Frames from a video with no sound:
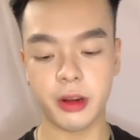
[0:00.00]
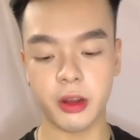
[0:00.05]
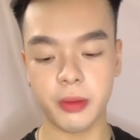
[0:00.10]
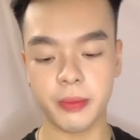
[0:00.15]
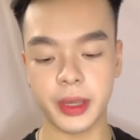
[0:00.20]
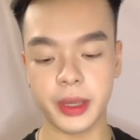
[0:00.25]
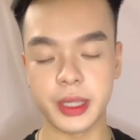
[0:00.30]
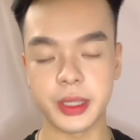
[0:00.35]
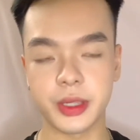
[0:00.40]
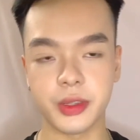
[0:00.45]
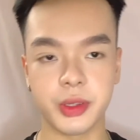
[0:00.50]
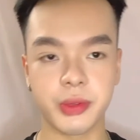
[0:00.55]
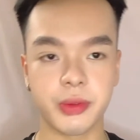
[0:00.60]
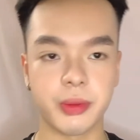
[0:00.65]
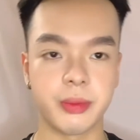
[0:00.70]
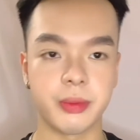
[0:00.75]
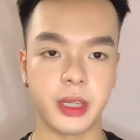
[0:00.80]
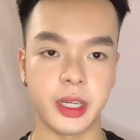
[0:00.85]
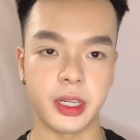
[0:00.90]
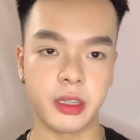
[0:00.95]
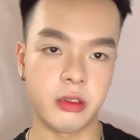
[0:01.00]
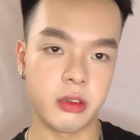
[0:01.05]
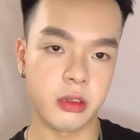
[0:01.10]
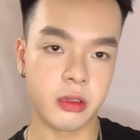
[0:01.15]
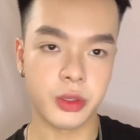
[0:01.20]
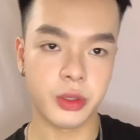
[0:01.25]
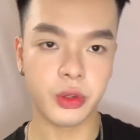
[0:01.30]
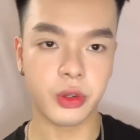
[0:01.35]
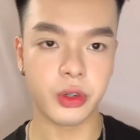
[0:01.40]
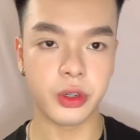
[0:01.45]
pencils from like
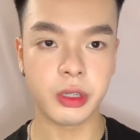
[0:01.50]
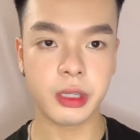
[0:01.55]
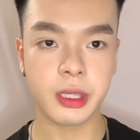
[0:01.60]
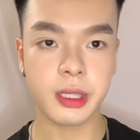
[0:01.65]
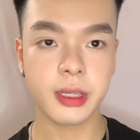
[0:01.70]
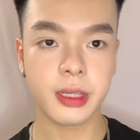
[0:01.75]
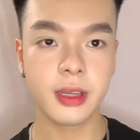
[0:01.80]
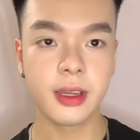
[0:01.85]
drugstores,